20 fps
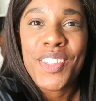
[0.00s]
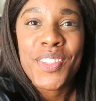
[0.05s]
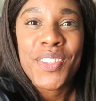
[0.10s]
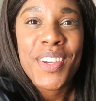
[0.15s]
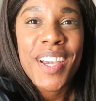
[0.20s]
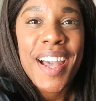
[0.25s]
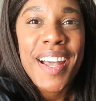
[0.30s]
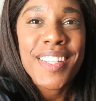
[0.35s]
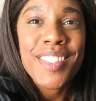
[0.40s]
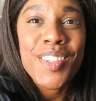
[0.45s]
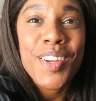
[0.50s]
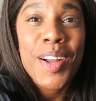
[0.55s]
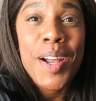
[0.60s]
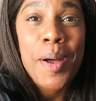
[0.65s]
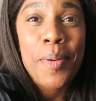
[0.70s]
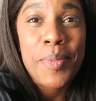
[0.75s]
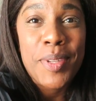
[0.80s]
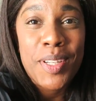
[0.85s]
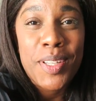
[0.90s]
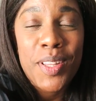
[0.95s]
You guys are
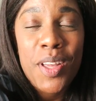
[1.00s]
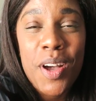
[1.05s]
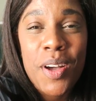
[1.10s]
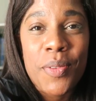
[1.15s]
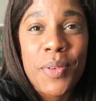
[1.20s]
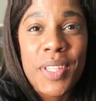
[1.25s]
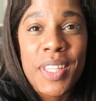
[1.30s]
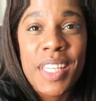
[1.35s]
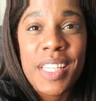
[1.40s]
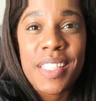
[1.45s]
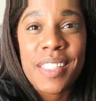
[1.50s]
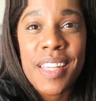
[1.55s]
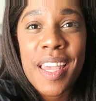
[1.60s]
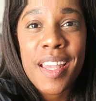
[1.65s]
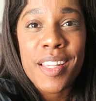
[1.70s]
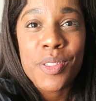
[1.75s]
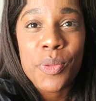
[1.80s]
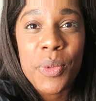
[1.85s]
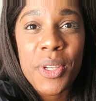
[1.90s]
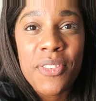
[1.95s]
coming along with us
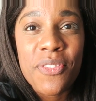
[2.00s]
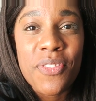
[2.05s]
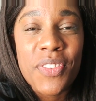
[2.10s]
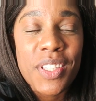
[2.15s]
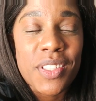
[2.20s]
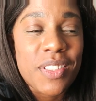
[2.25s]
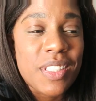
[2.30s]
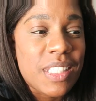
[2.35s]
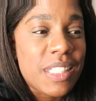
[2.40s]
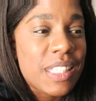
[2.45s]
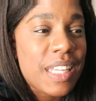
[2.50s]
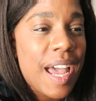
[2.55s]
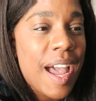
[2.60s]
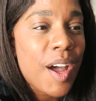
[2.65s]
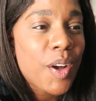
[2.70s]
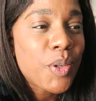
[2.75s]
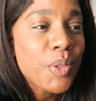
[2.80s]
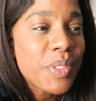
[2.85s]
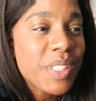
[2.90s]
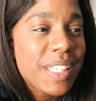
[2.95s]
as we feel this
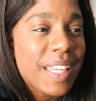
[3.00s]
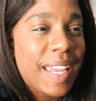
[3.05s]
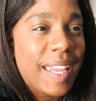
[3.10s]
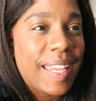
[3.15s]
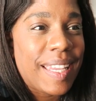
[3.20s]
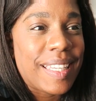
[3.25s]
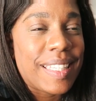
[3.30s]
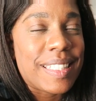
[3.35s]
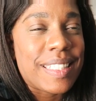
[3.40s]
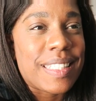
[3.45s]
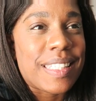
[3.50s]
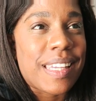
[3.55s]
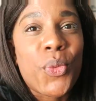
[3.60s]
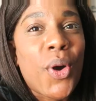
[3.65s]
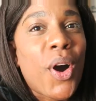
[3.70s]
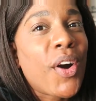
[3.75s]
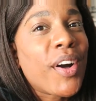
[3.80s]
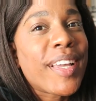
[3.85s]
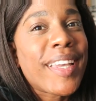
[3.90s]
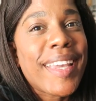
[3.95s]
out and
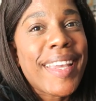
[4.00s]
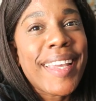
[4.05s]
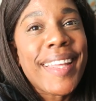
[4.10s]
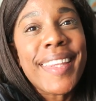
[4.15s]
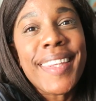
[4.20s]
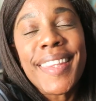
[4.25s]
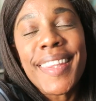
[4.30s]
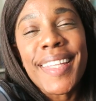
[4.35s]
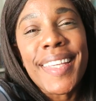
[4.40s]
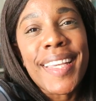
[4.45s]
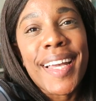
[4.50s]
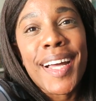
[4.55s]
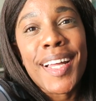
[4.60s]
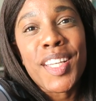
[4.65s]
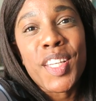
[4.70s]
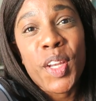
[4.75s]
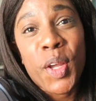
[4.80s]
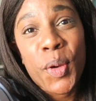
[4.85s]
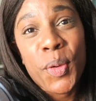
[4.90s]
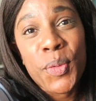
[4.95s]
walk in the
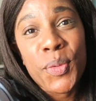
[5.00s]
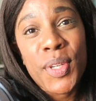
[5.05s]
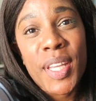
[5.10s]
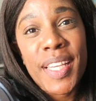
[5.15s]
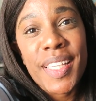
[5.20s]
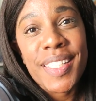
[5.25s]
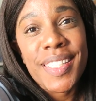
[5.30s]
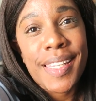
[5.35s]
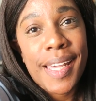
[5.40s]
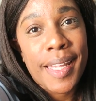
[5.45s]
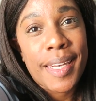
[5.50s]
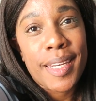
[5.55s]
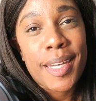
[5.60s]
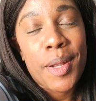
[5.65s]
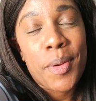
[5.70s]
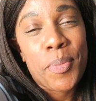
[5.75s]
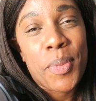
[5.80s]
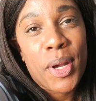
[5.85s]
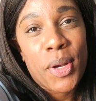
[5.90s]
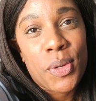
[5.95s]
unknown excited
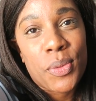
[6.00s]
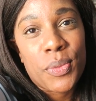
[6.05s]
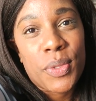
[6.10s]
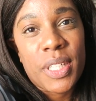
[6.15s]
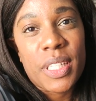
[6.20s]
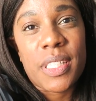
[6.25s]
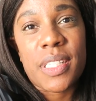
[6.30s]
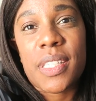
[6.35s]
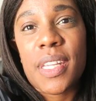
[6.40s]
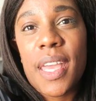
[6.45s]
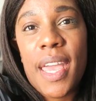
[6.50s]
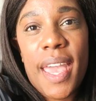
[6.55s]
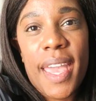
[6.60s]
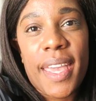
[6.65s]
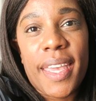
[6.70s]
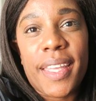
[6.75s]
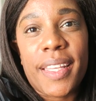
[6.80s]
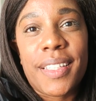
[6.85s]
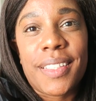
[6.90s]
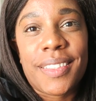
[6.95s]
about what is
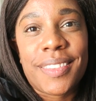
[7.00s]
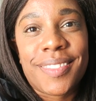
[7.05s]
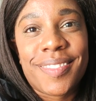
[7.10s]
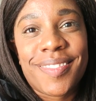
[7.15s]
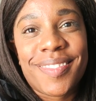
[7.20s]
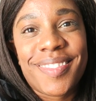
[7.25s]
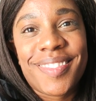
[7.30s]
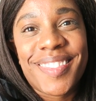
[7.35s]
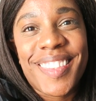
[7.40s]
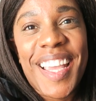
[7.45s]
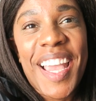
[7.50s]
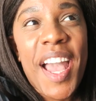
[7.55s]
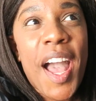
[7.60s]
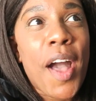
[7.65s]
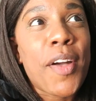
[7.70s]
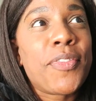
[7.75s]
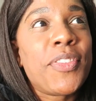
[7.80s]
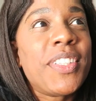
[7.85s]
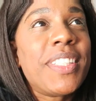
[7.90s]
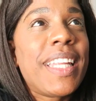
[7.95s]
ahead.
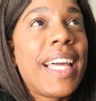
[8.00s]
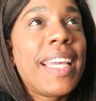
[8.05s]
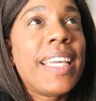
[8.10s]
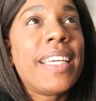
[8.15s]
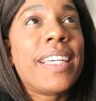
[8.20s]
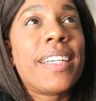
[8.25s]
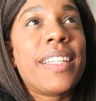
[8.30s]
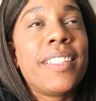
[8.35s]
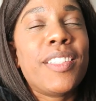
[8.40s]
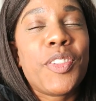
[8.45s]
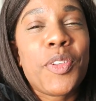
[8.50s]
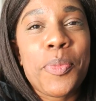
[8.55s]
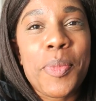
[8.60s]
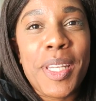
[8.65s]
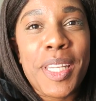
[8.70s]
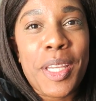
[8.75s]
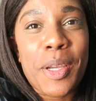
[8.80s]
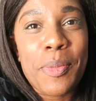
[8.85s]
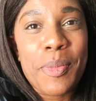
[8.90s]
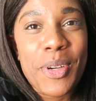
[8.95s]
I feel like a little
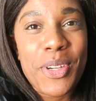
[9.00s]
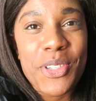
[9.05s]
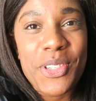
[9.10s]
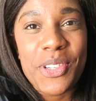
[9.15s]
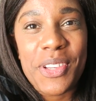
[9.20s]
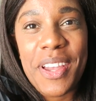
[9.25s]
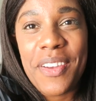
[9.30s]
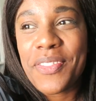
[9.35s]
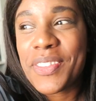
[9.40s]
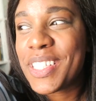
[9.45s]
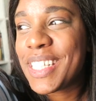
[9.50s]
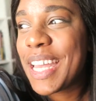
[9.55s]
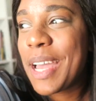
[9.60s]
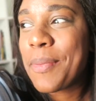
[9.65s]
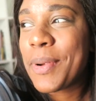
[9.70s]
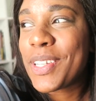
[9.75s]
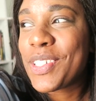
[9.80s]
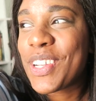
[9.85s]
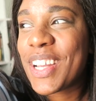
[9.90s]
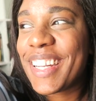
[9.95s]
mini commercial every
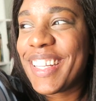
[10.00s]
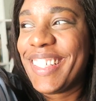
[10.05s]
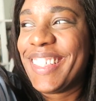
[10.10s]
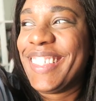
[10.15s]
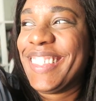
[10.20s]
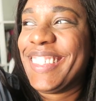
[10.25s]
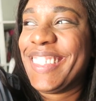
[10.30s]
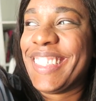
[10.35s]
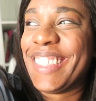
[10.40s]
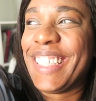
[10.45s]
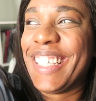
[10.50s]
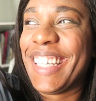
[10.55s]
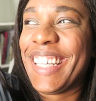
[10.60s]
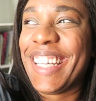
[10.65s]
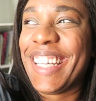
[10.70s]
time I try to